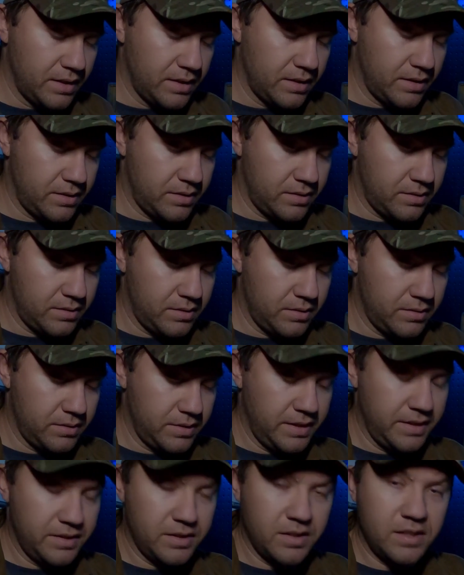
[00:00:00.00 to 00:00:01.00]

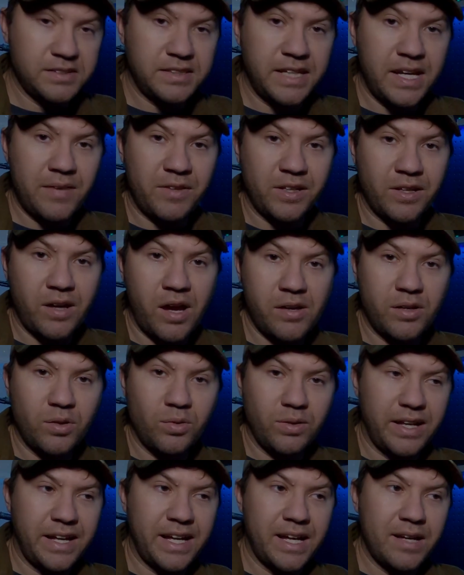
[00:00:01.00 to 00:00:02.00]
It does have the auto
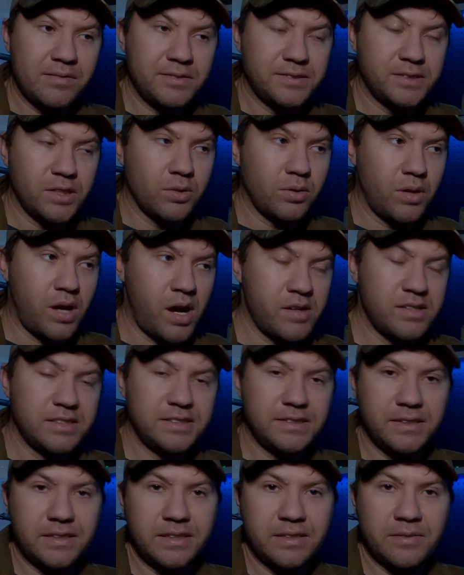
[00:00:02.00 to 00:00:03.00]
live, so
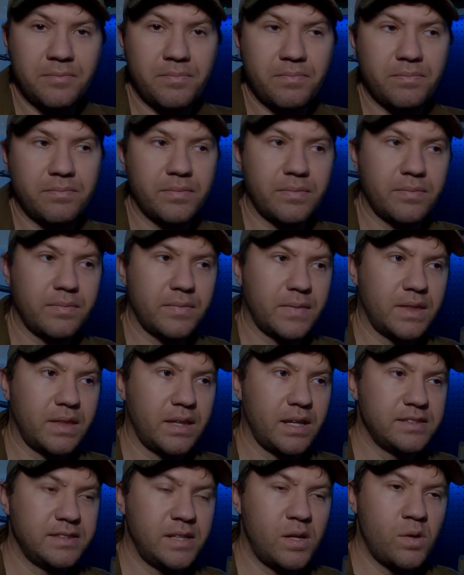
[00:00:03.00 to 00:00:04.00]
honestly,
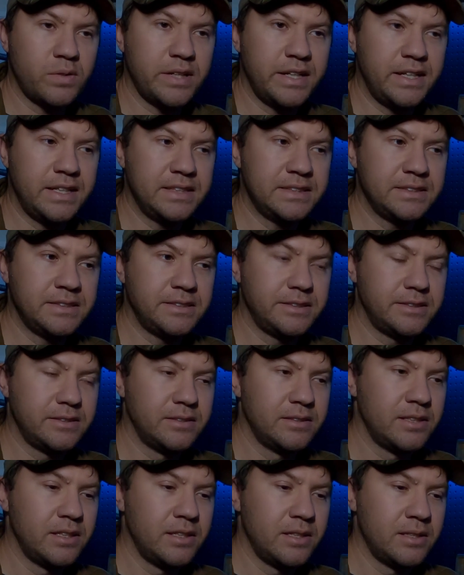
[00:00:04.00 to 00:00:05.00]
as long as
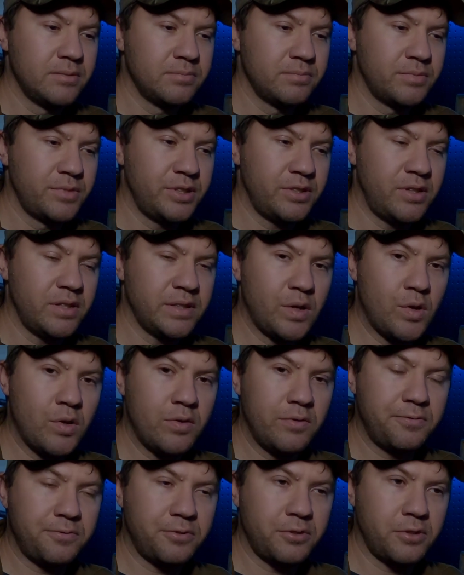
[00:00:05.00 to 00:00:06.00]
you're not
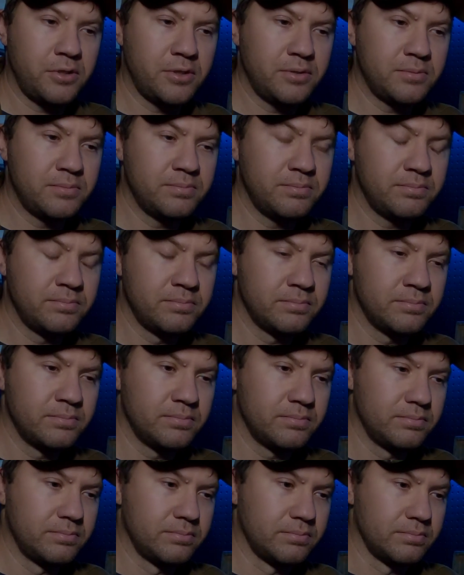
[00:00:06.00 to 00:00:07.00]
going from
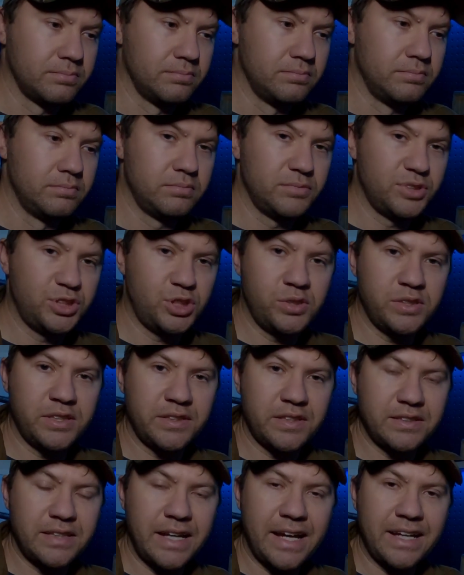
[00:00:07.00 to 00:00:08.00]
shooting
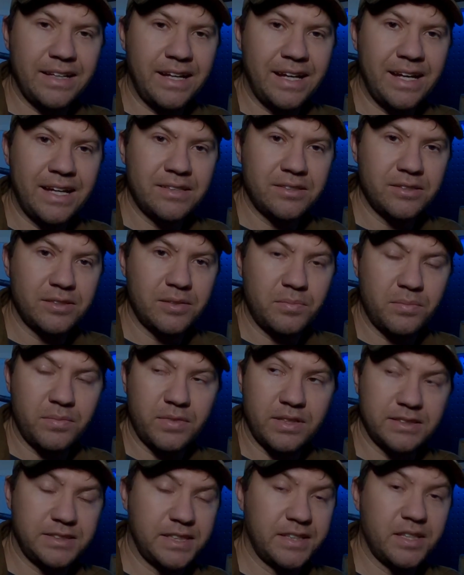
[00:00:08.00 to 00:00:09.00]
in the daylight,
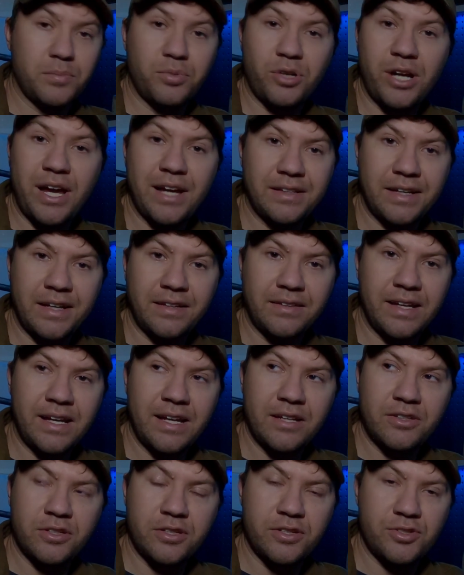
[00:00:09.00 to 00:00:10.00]
I'll say the bright
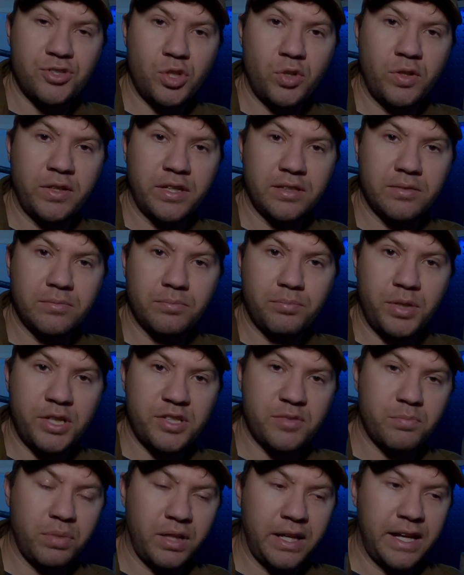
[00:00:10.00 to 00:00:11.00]
daylight, to shooting in
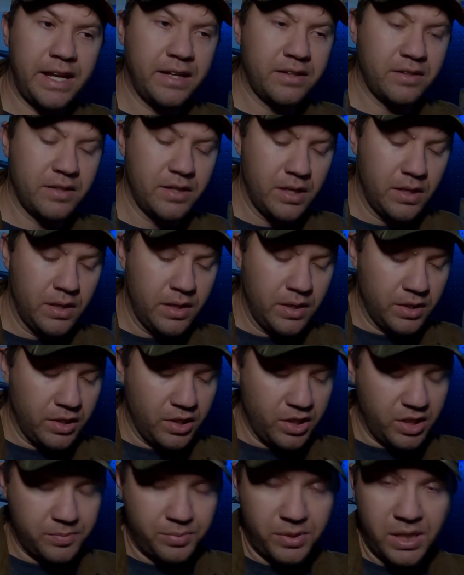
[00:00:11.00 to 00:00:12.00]
pitch black,
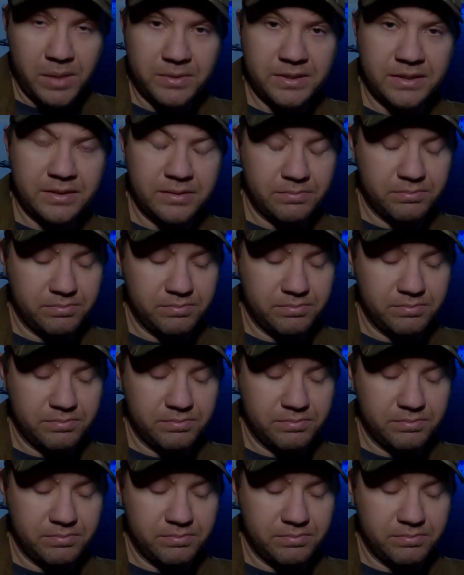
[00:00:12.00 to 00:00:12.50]
you could probably